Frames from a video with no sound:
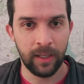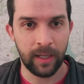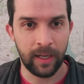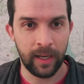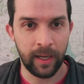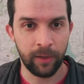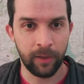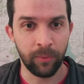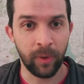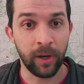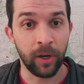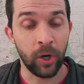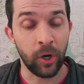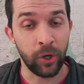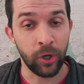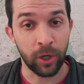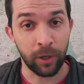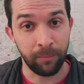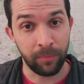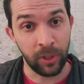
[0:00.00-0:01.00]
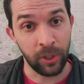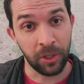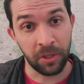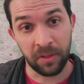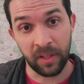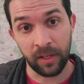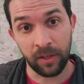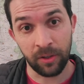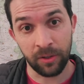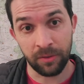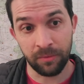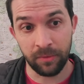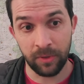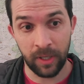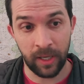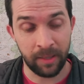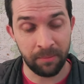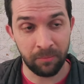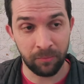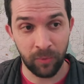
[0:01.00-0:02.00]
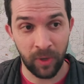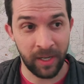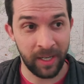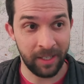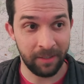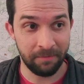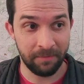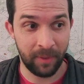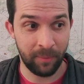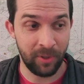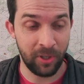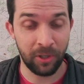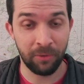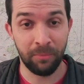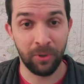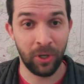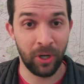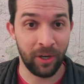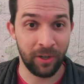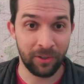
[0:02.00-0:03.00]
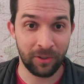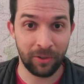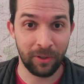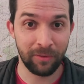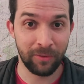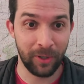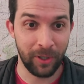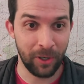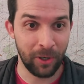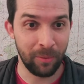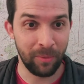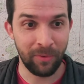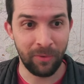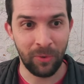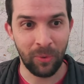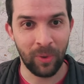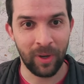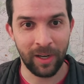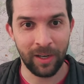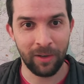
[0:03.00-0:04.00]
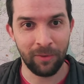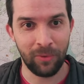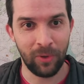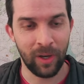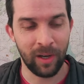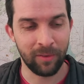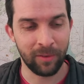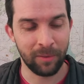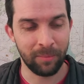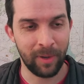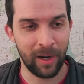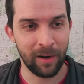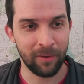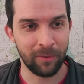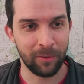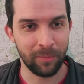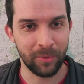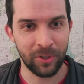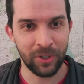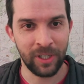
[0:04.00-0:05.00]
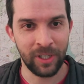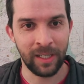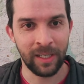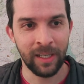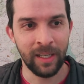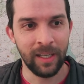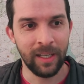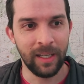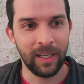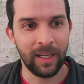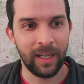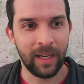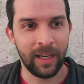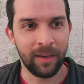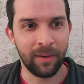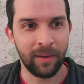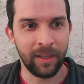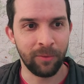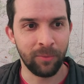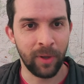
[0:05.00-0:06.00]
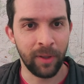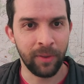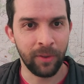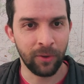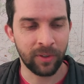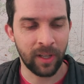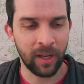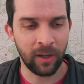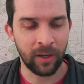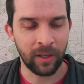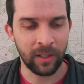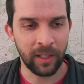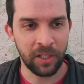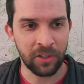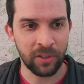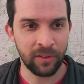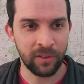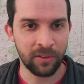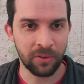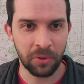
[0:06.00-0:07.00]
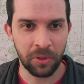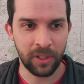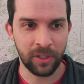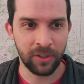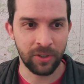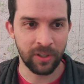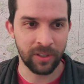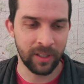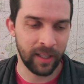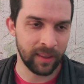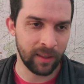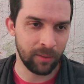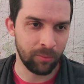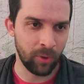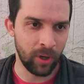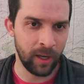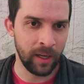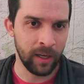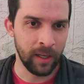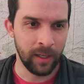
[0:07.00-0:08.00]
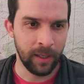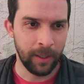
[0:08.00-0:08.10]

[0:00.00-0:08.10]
and run it on your computer. Then you run it. I mean, you could put it on a server at home if you wanted, if you have a powerful machine, and run those calculations, or you can just let them run.